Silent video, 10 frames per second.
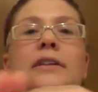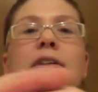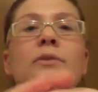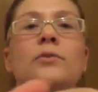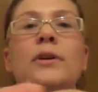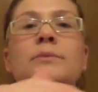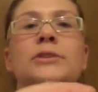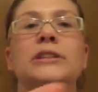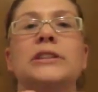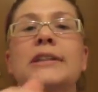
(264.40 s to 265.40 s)
it
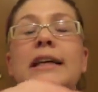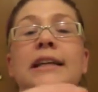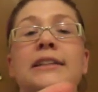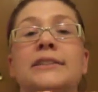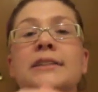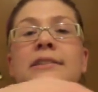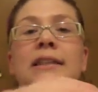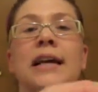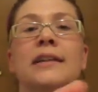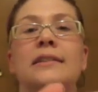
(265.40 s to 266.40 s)
rubs in, and it does
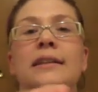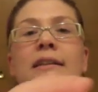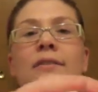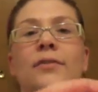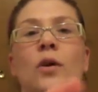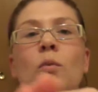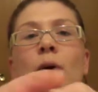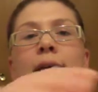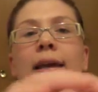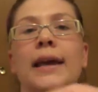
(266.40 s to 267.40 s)
not leave a
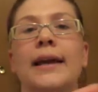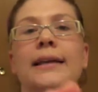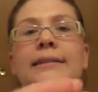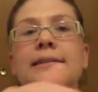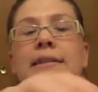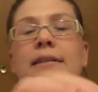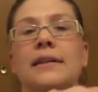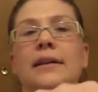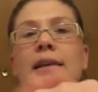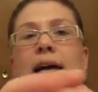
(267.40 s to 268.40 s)
white cast
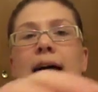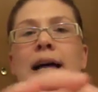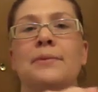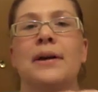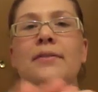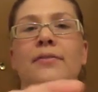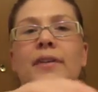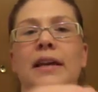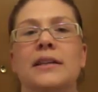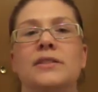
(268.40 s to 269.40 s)
on my
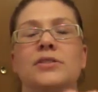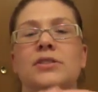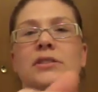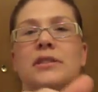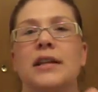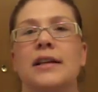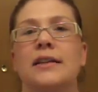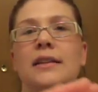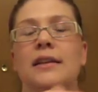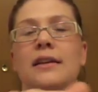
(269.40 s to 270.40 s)
face, just
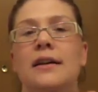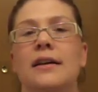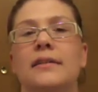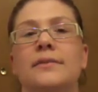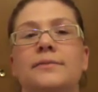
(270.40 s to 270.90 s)
like the,